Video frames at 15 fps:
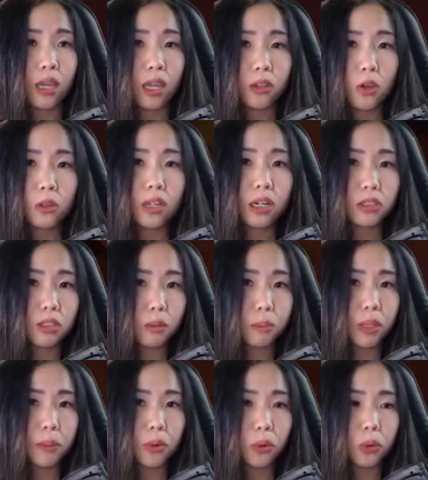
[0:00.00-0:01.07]
I know there are some
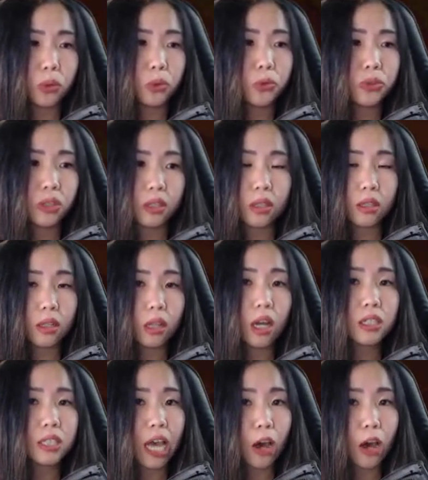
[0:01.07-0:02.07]
people who use the Deluxe